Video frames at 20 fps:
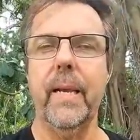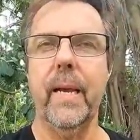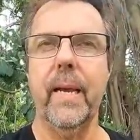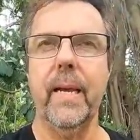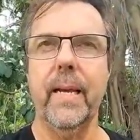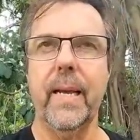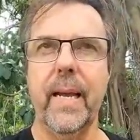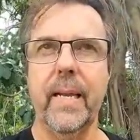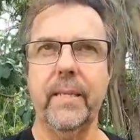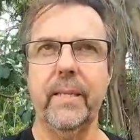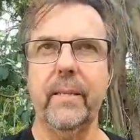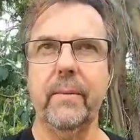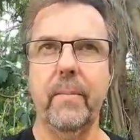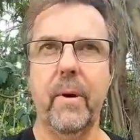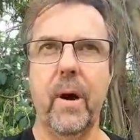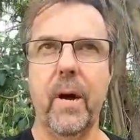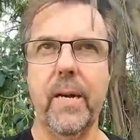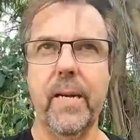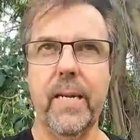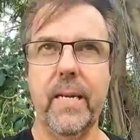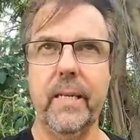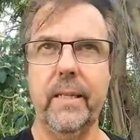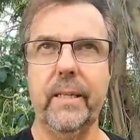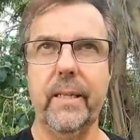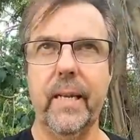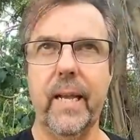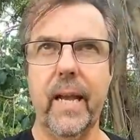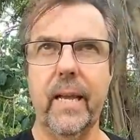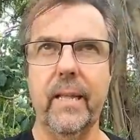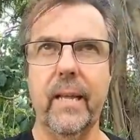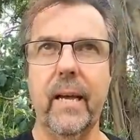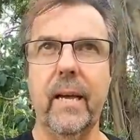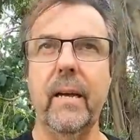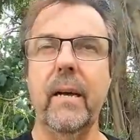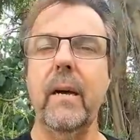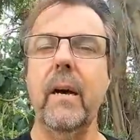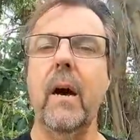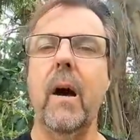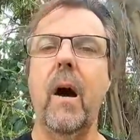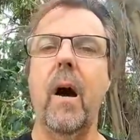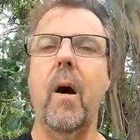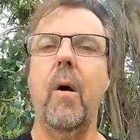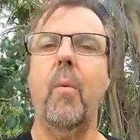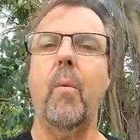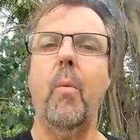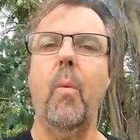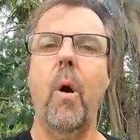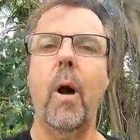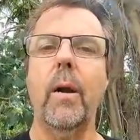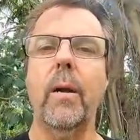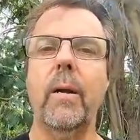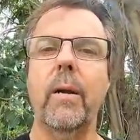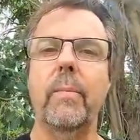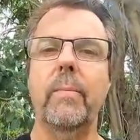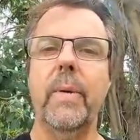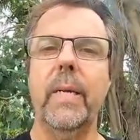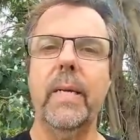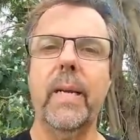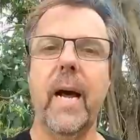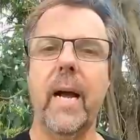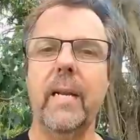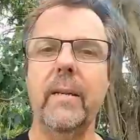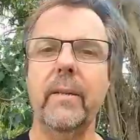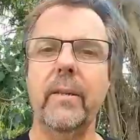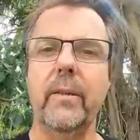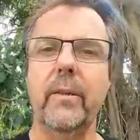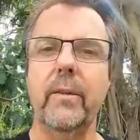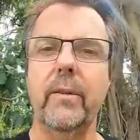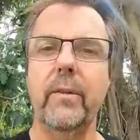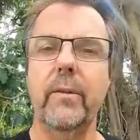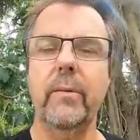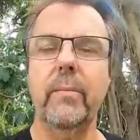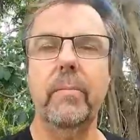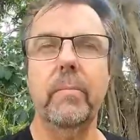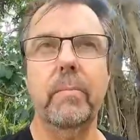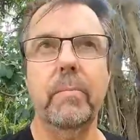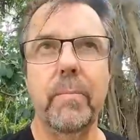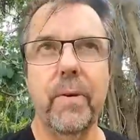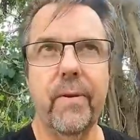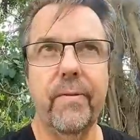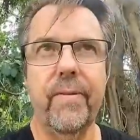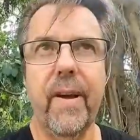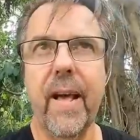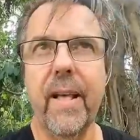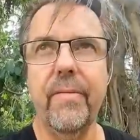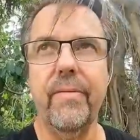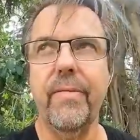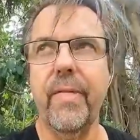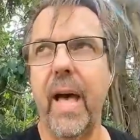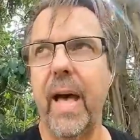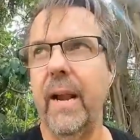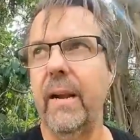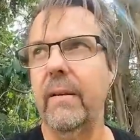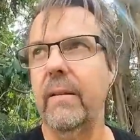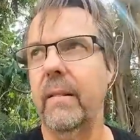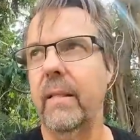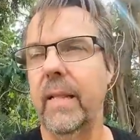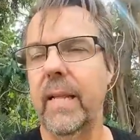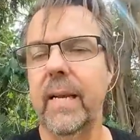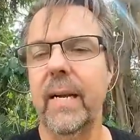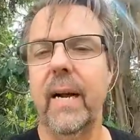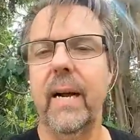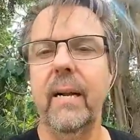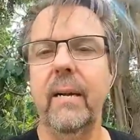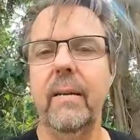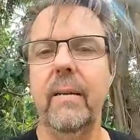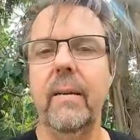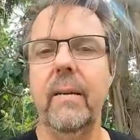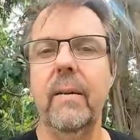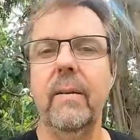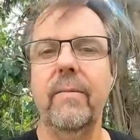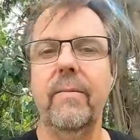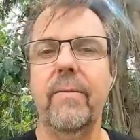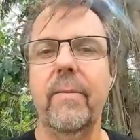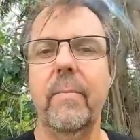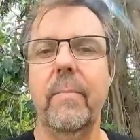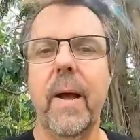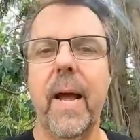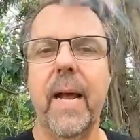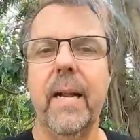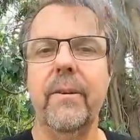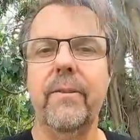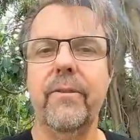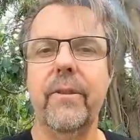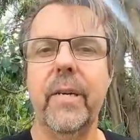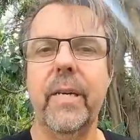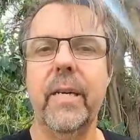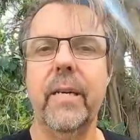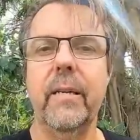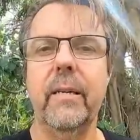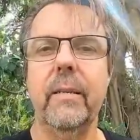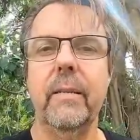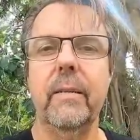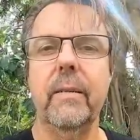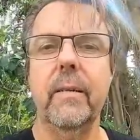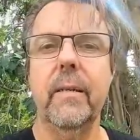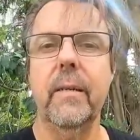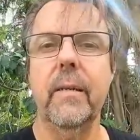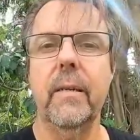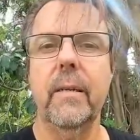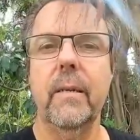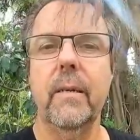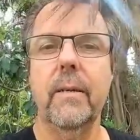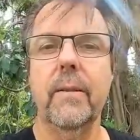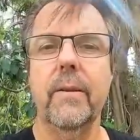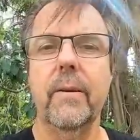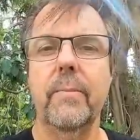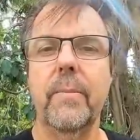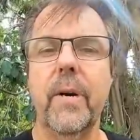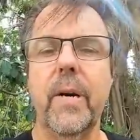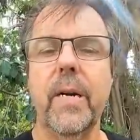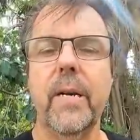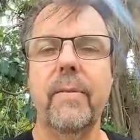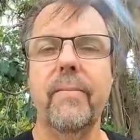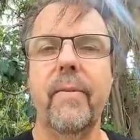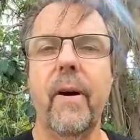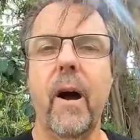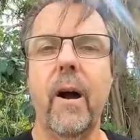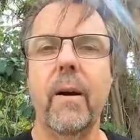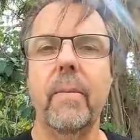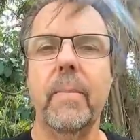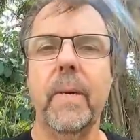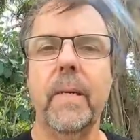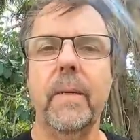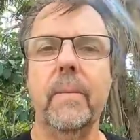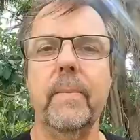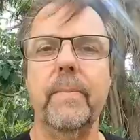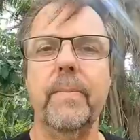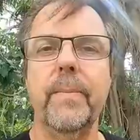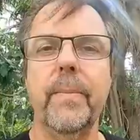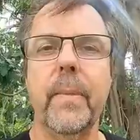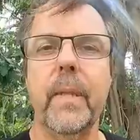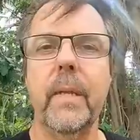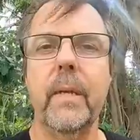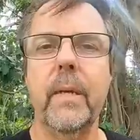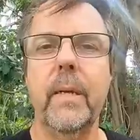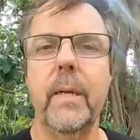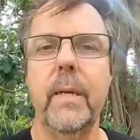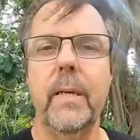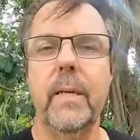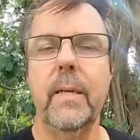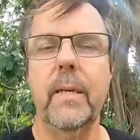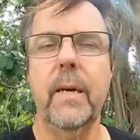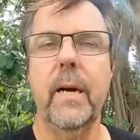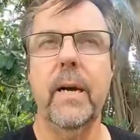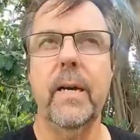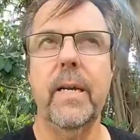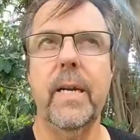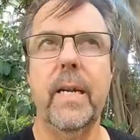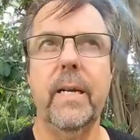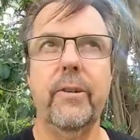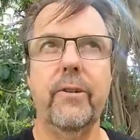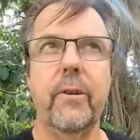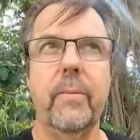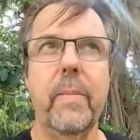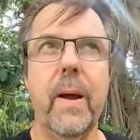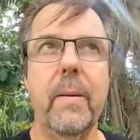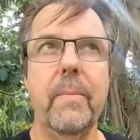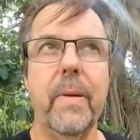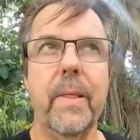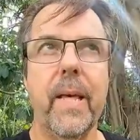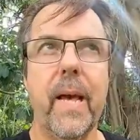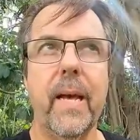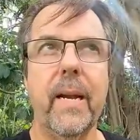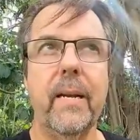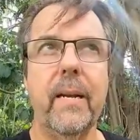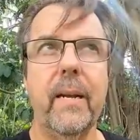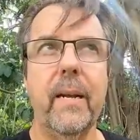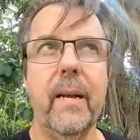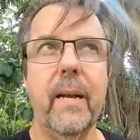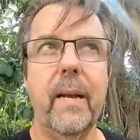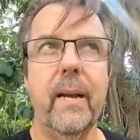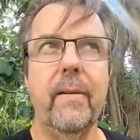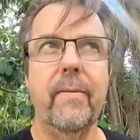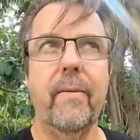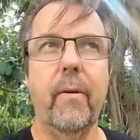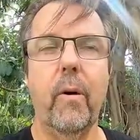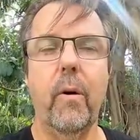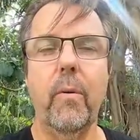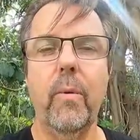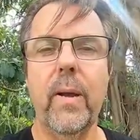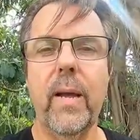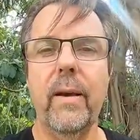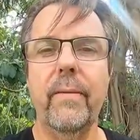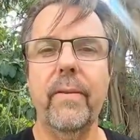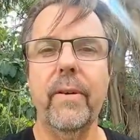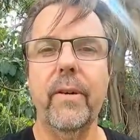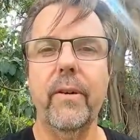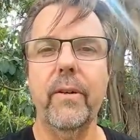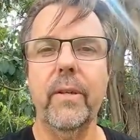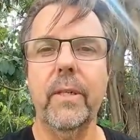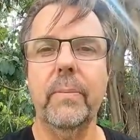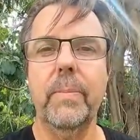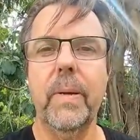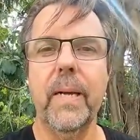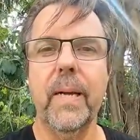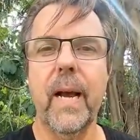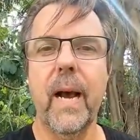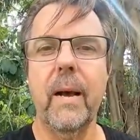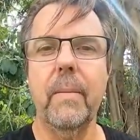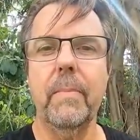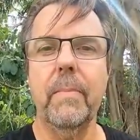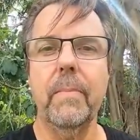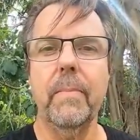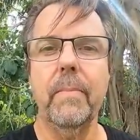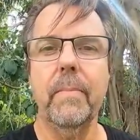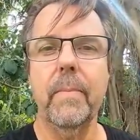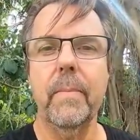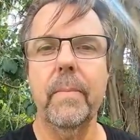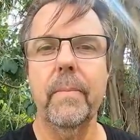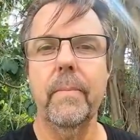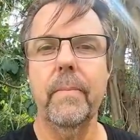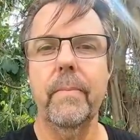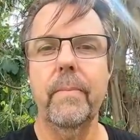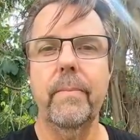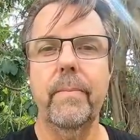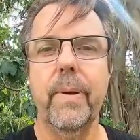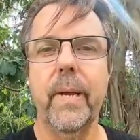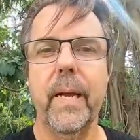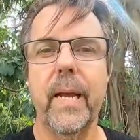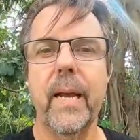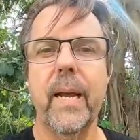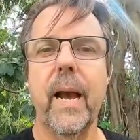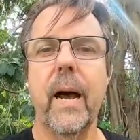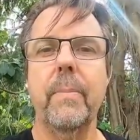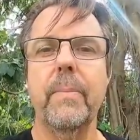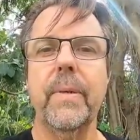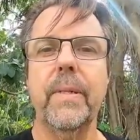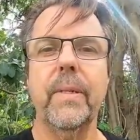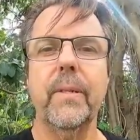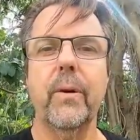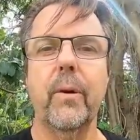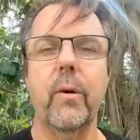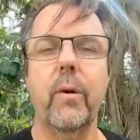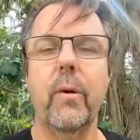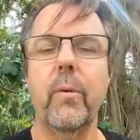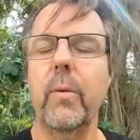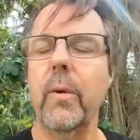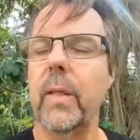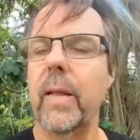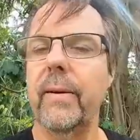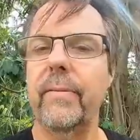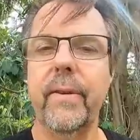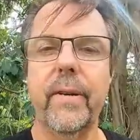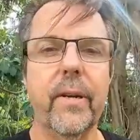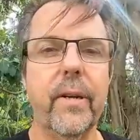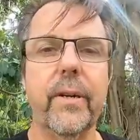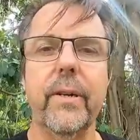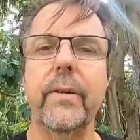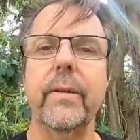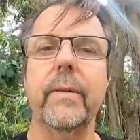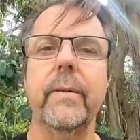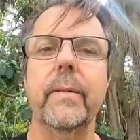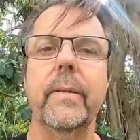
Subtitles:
and get some ideas together on what can be done to prevent that litter from entering the marine environment. You know, you need to remember that if all we ever do is pick up, picking up is all we'll ever do.